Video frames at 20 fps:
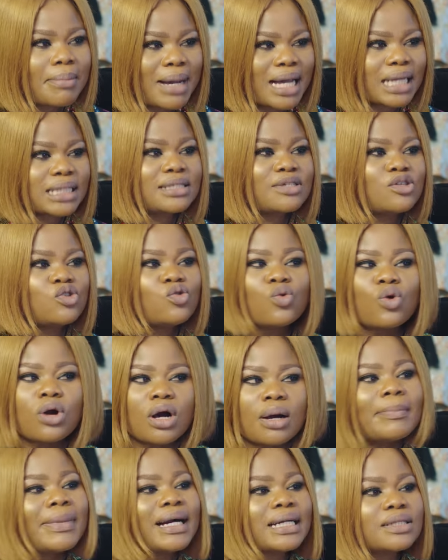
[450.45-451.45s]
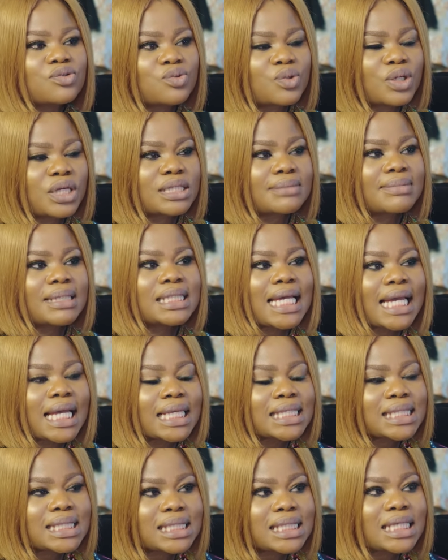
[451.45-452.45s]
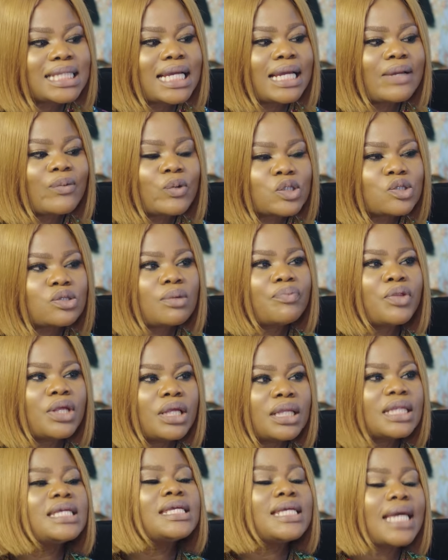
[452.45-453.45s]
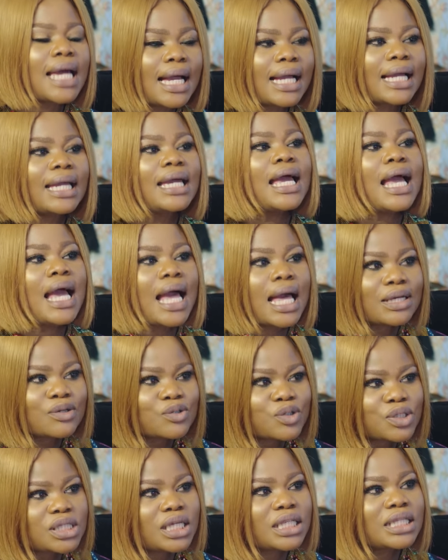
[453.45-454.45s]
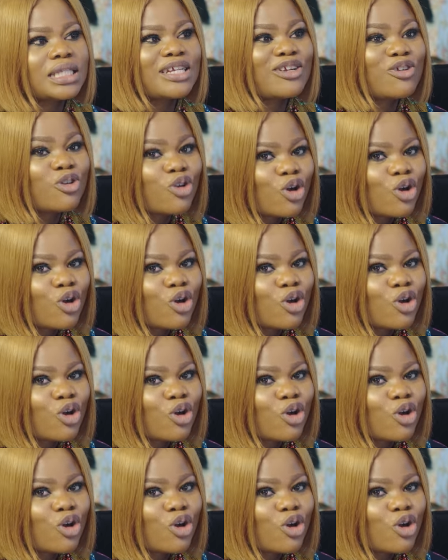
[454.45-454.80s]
max, you come back to it. Because I can see that it was something, I could see the